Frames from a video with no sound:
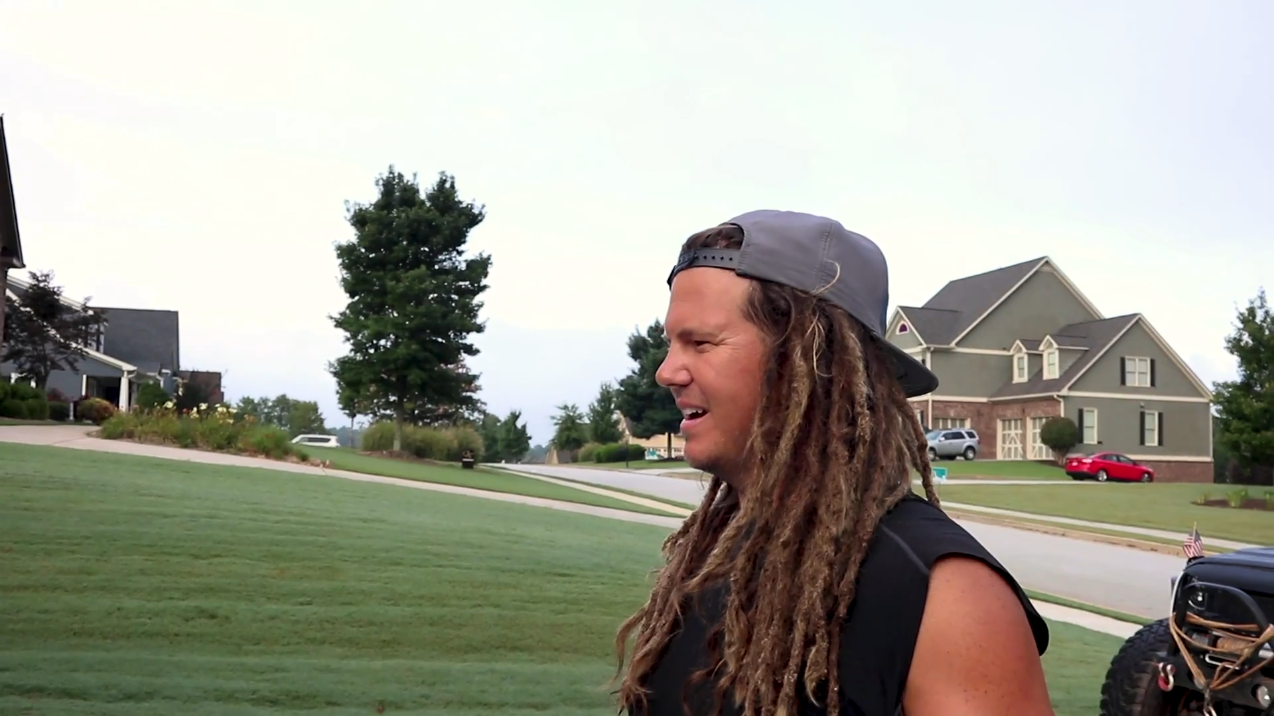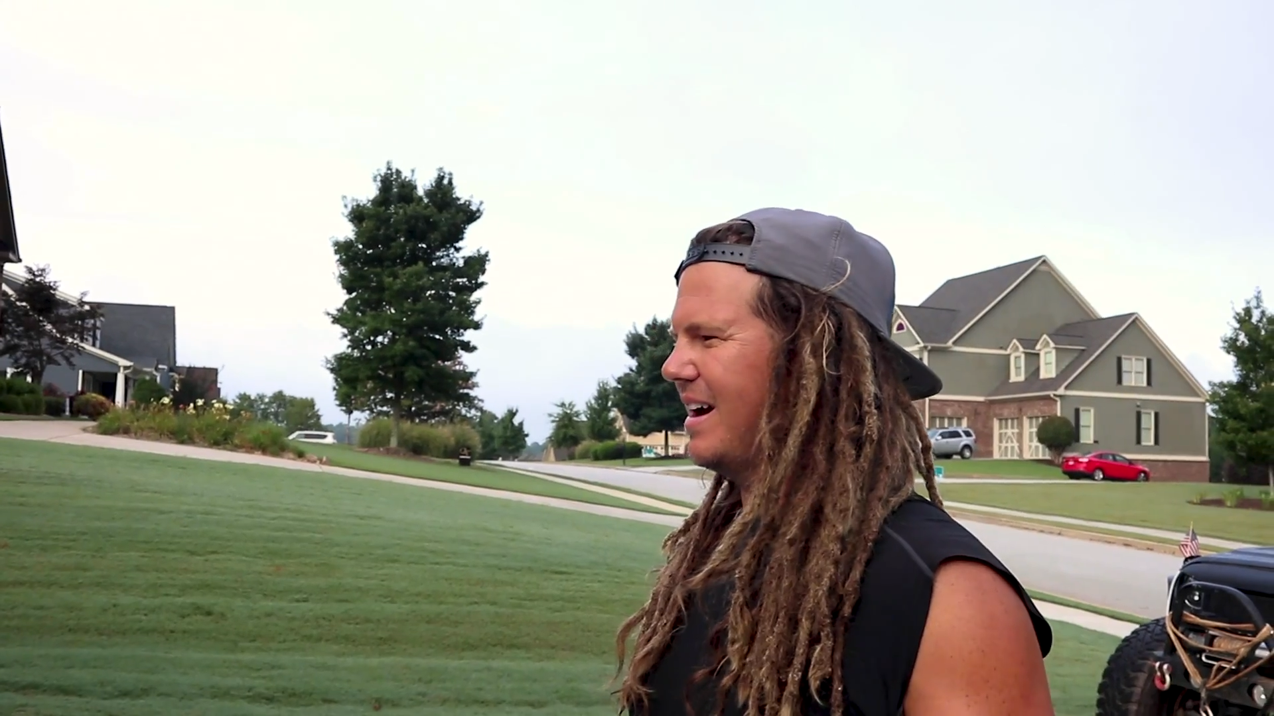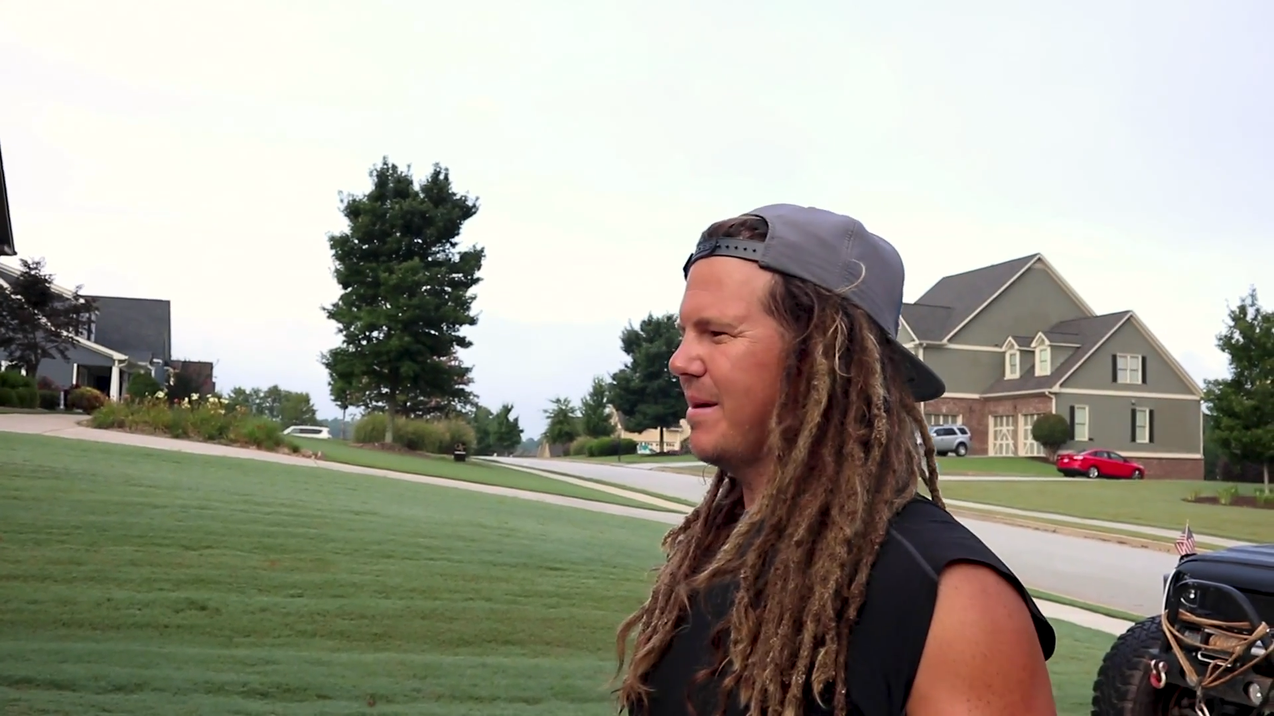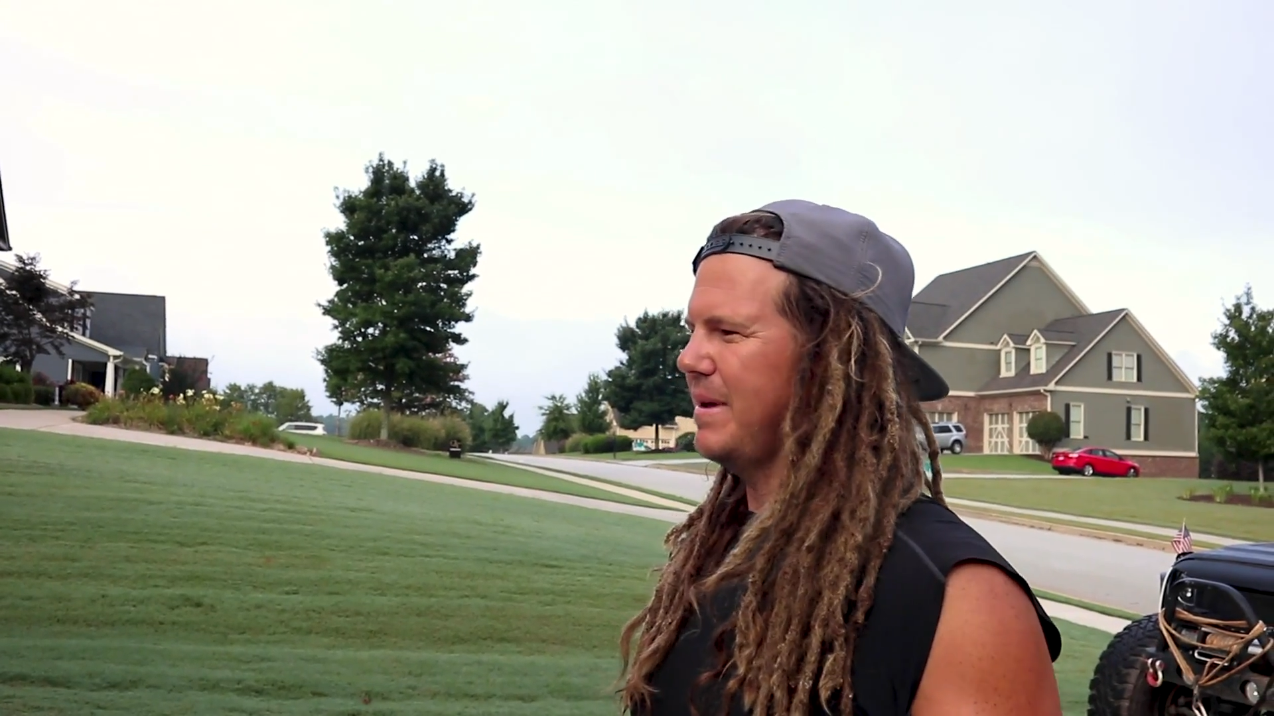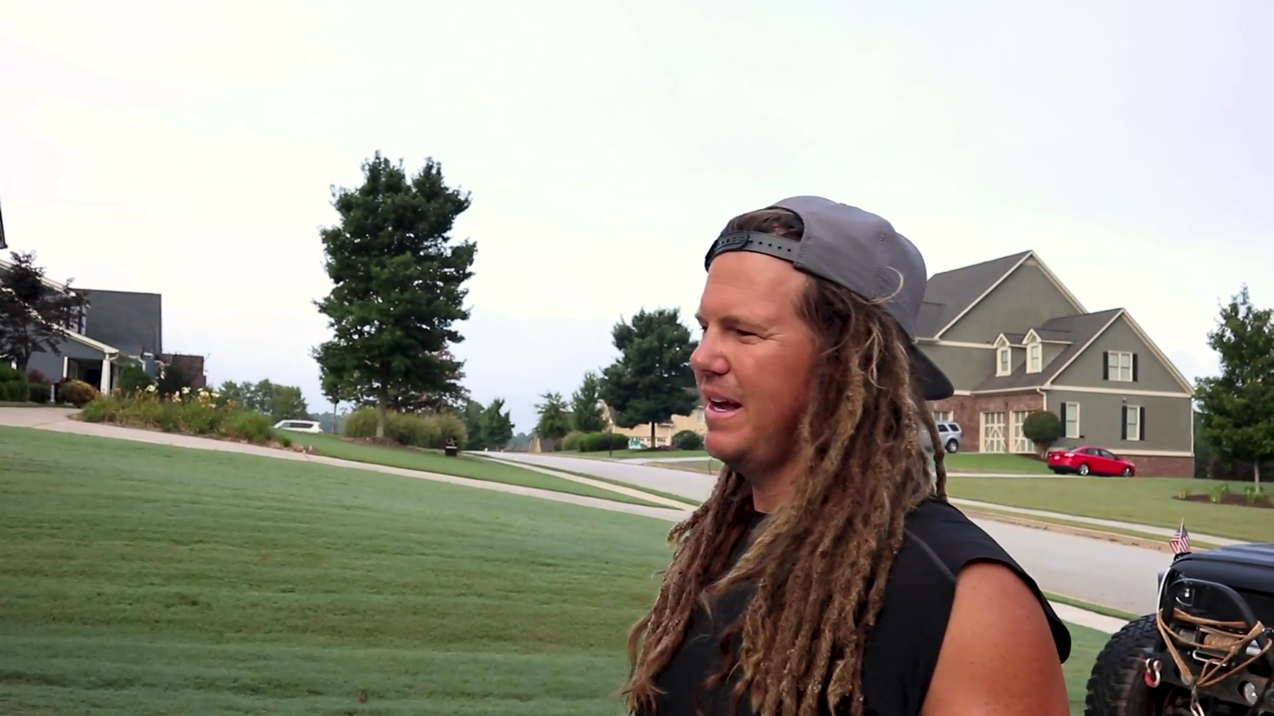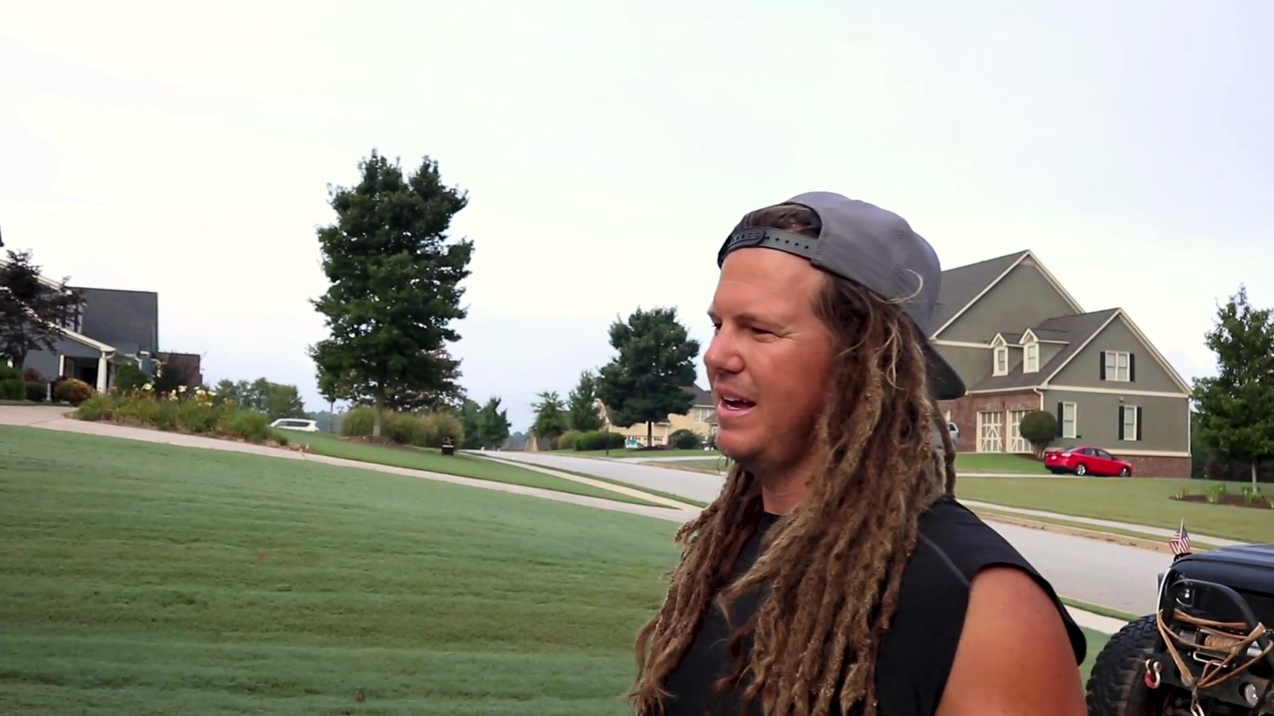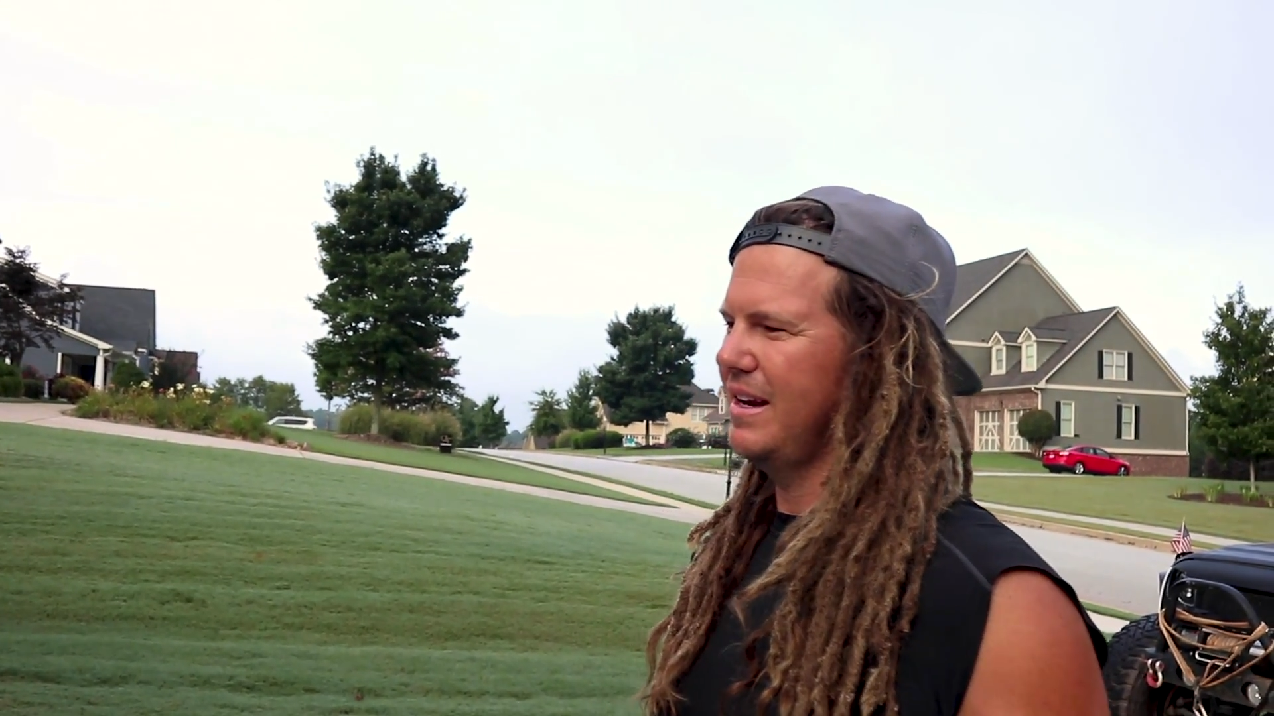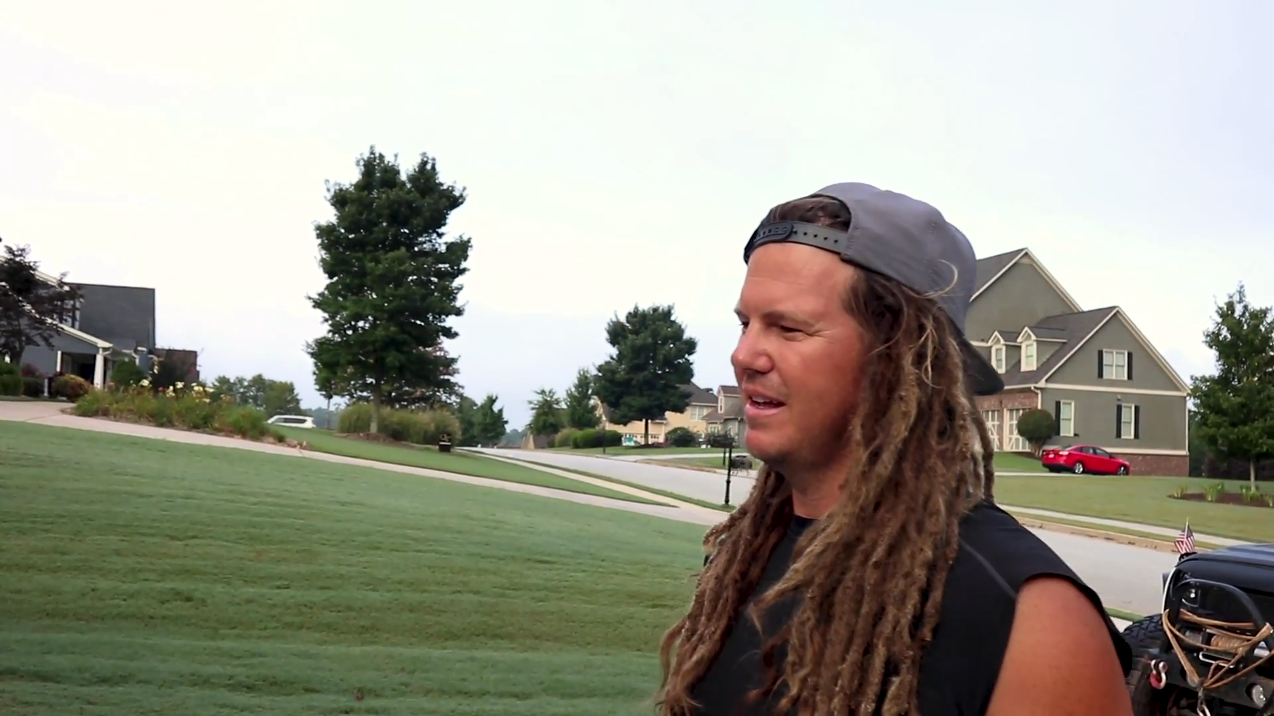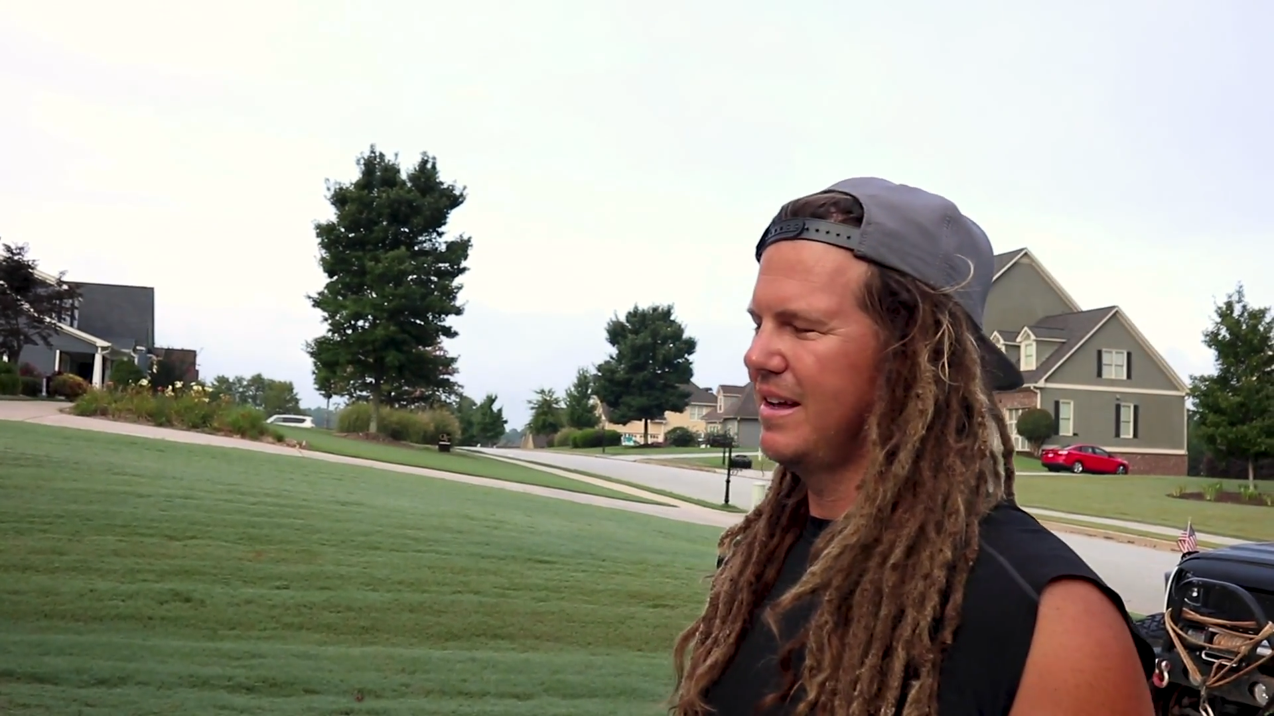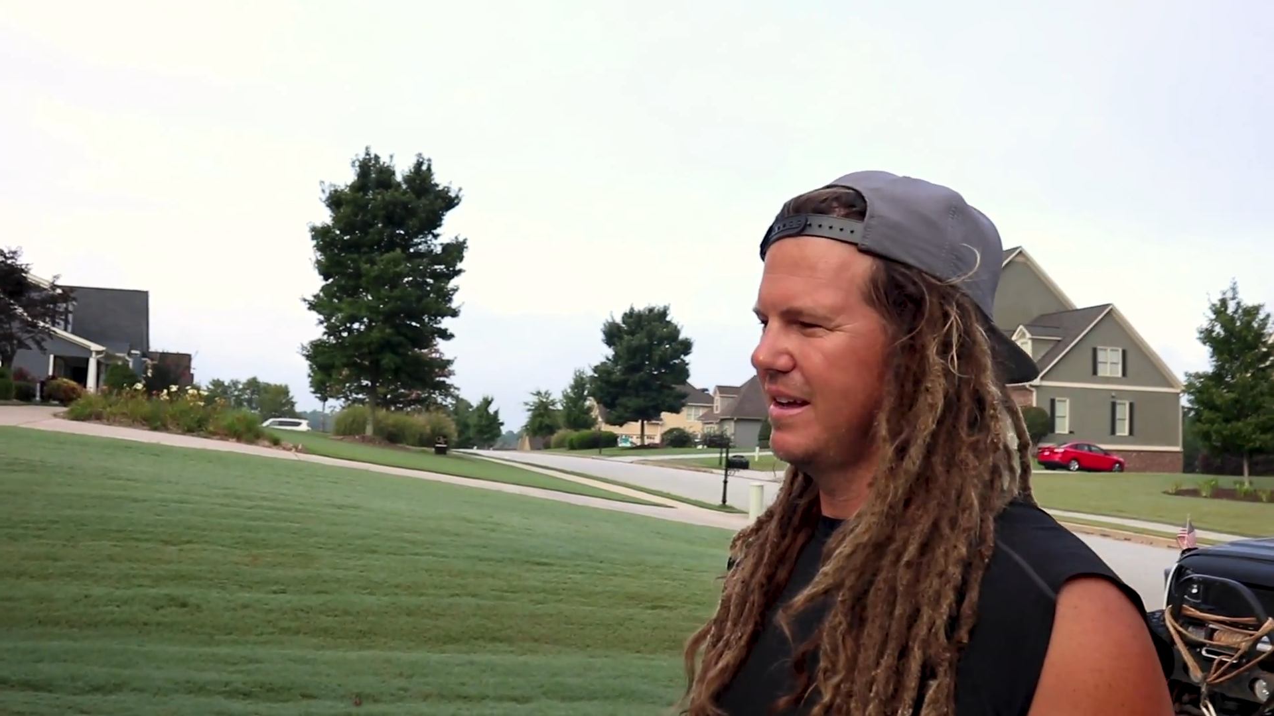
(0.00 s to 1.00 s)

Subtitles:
I mean,